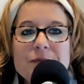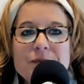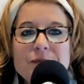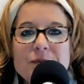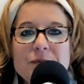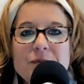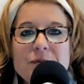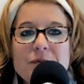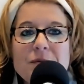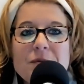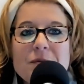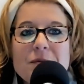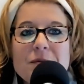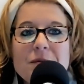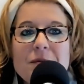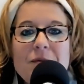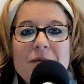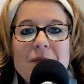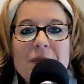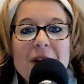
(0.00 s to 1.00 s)
That
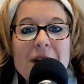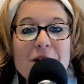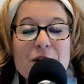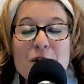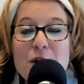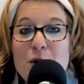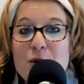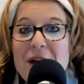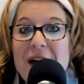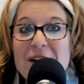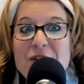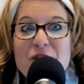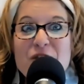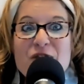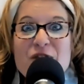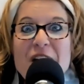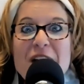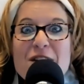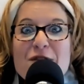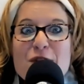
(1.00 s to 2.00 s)
favorite
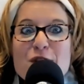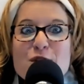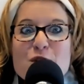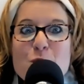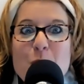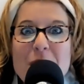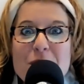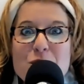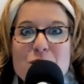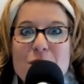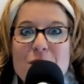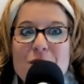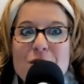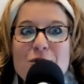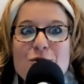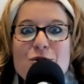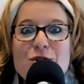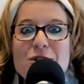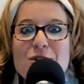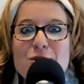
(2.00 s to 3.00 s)
sweatshirt you just don't want to let
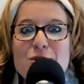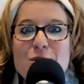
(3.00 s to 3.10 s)
go.